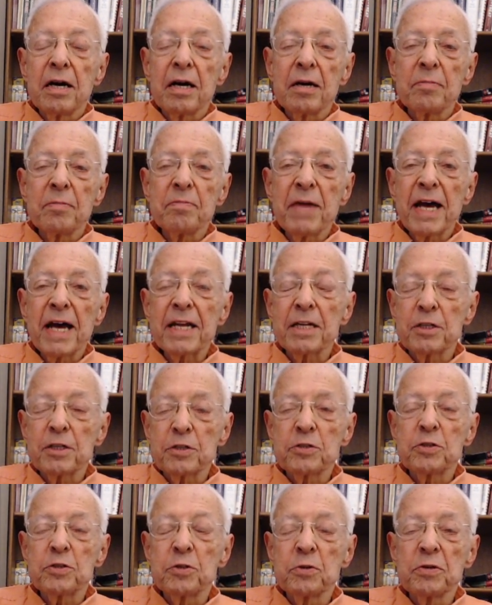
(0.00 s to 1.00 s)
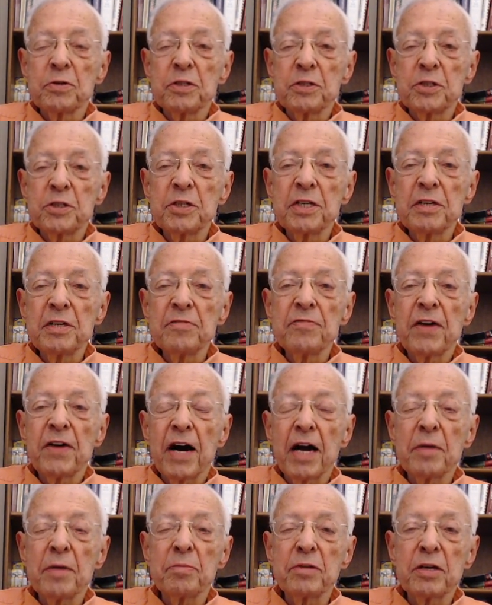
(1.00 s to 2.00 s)
managed to achieve
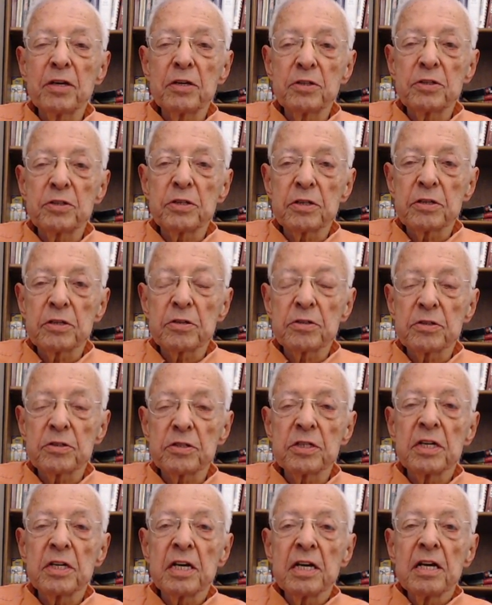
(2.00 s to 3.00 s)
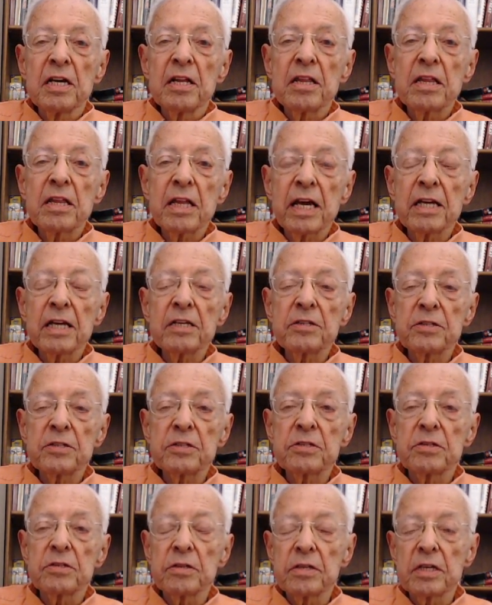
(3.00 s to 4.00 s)
high blood sugars thanks
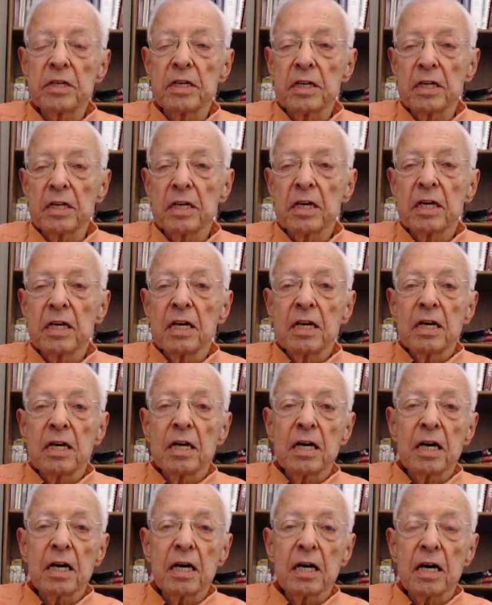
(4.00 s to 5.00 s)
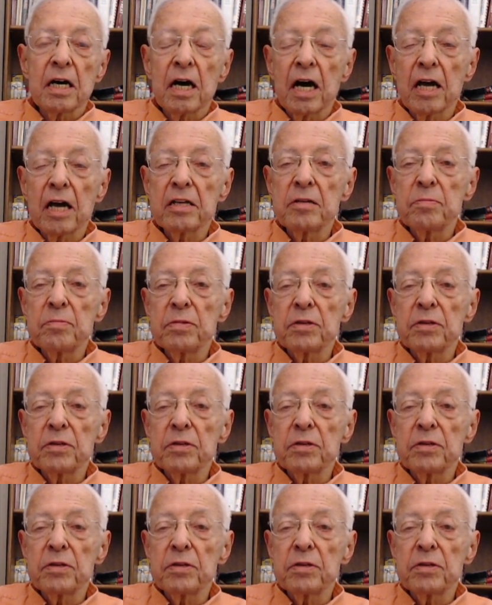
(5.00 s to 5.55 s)
to the uh, high,